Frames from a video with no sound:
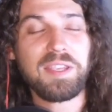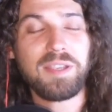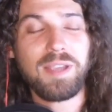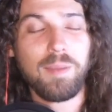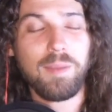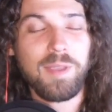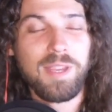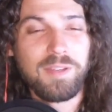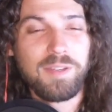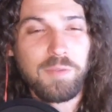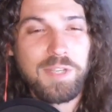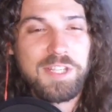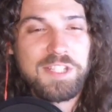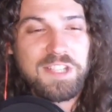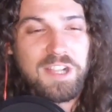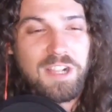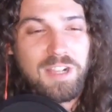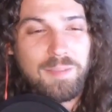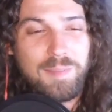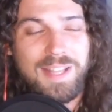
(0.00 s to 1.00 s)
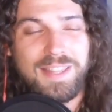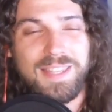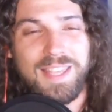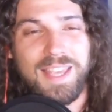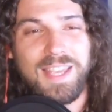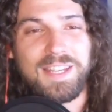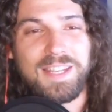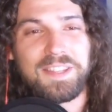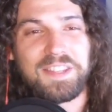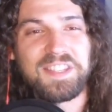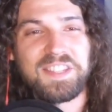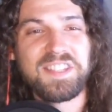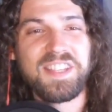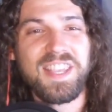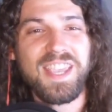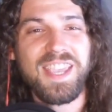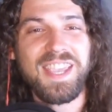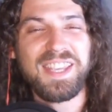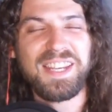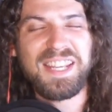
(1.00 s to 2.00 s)
I mean, we saw him at the end of the
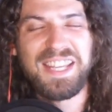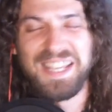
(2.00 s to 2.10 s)
scene.